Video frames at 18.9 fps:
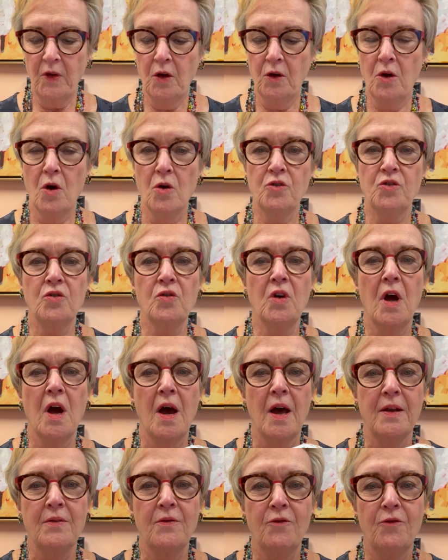coastal
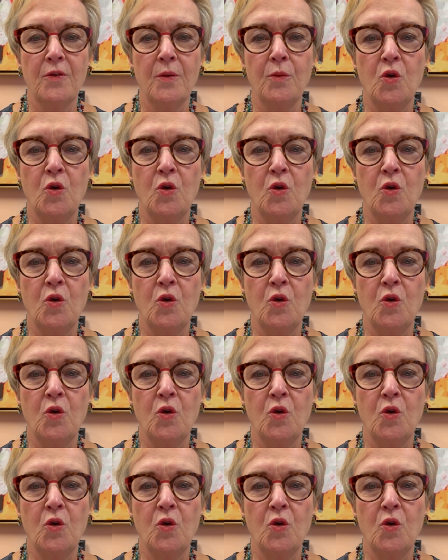cotton from